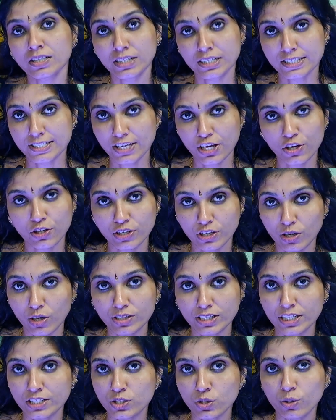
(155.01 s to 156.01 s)

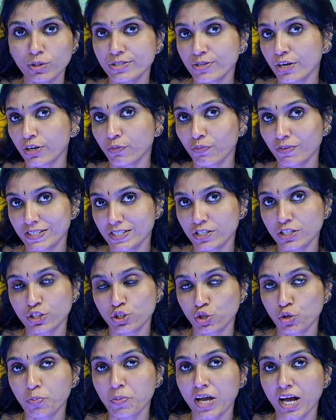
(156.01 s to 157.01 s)
That's also a
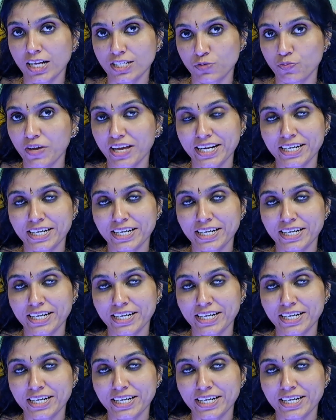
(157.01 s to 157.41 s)
question should be asked.